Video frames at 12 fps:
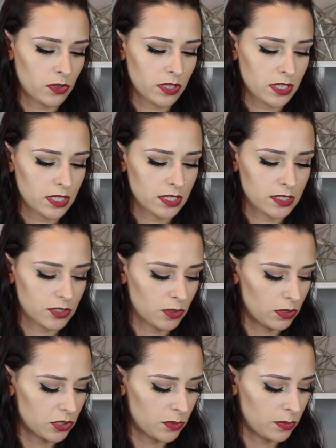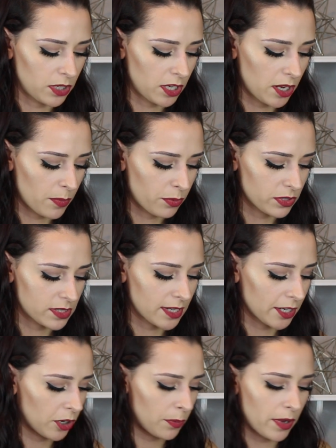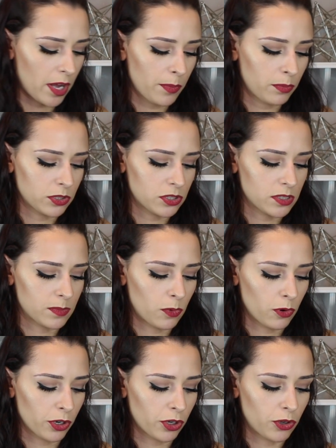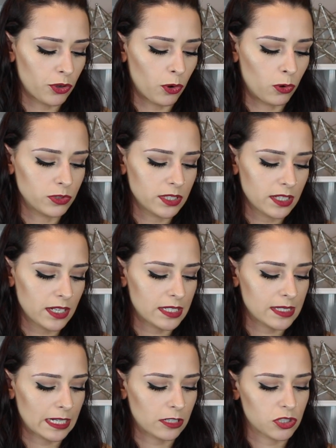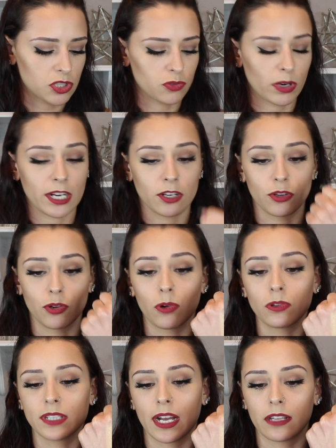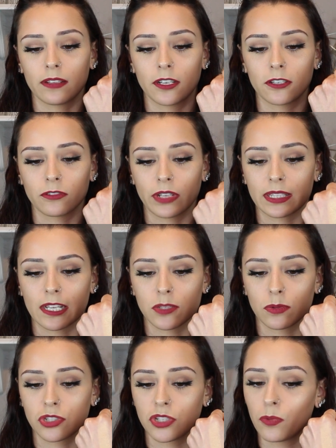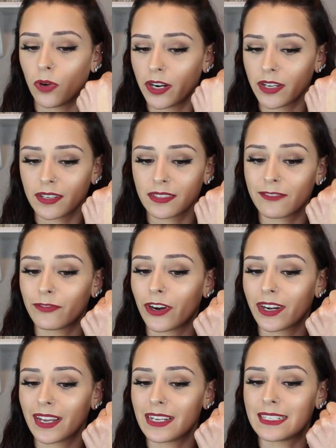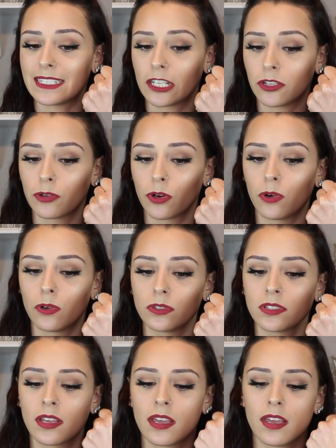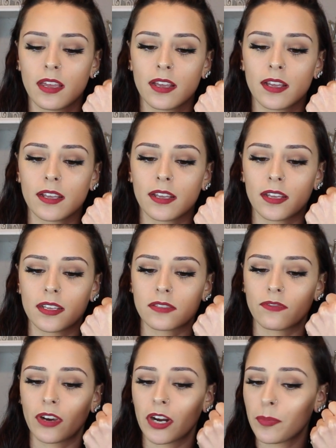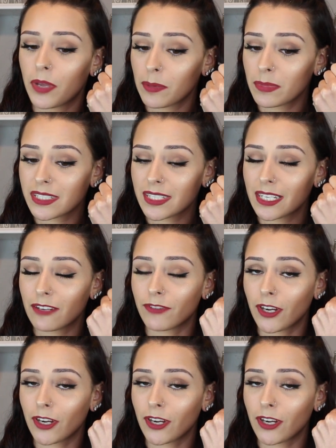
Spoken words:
one is going to be Prosecco Pop, which is more golden. It's like a straight gold highlighter. Like that's what she wanted. It's very nice yellow gold. It's very pigmented and